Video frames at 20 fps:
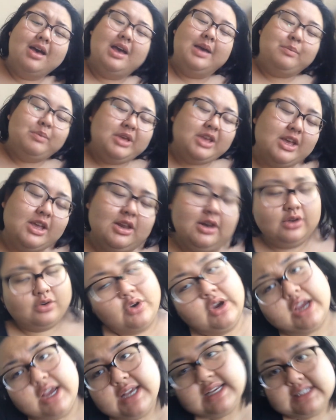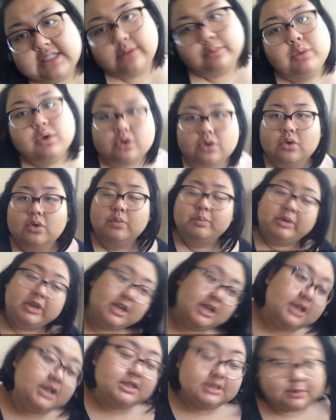I'm in a crazy mood
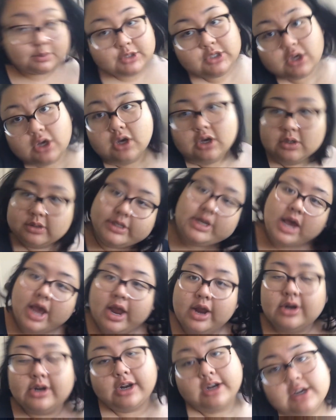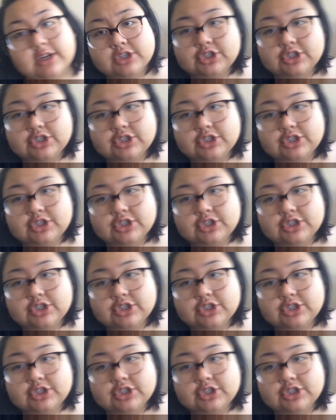because I'm so tired and I